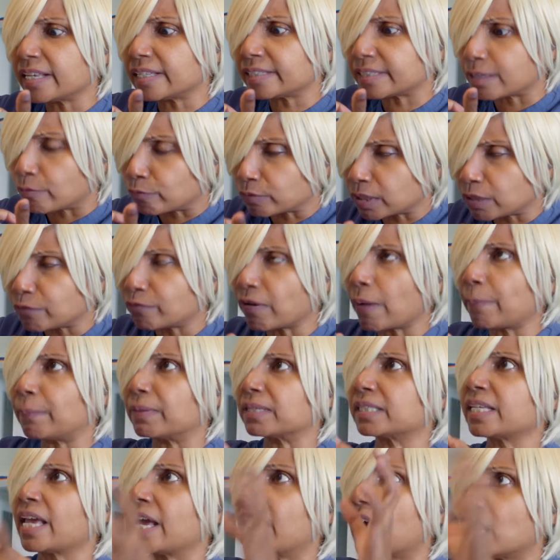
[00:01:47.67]

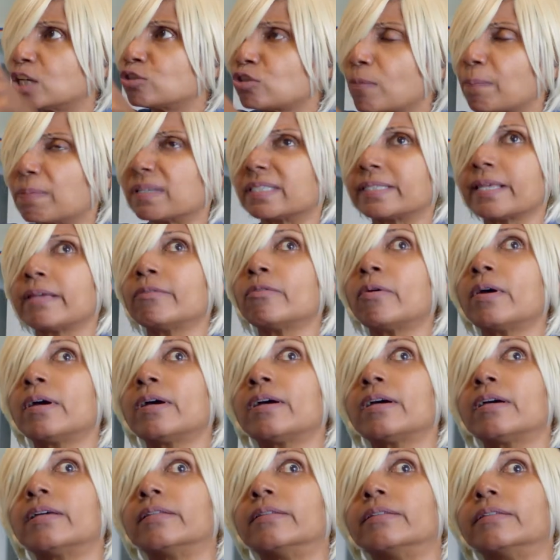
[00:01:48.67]
100%
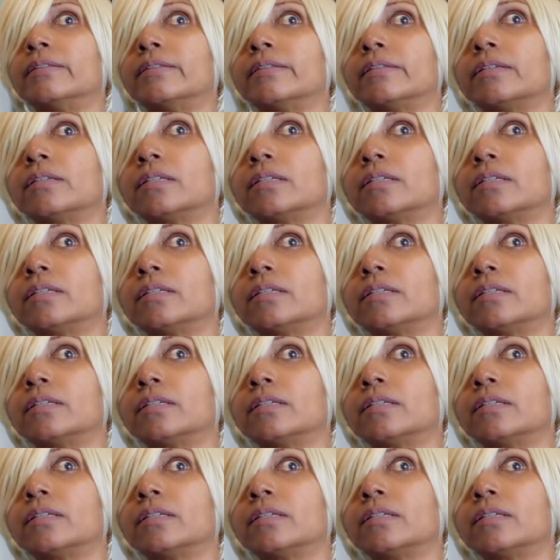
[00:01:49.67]
one.